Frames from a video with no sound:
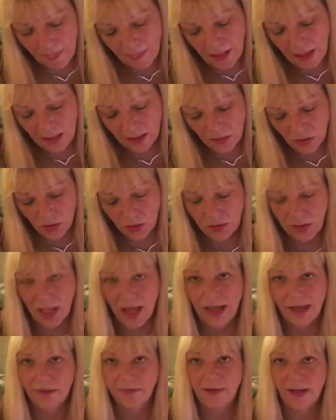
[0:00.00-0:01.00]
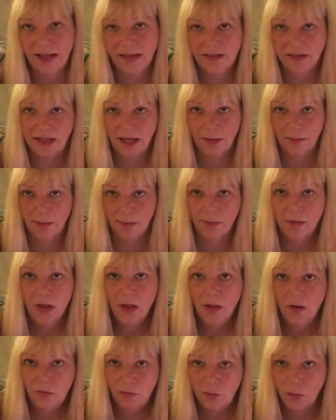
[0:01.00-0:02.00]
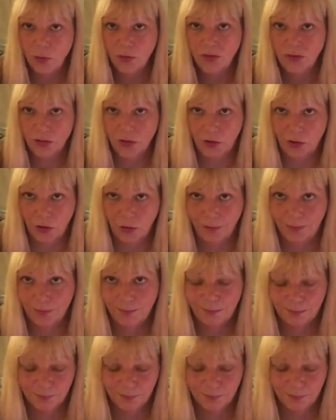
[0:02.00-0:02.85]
in your life has come full circle.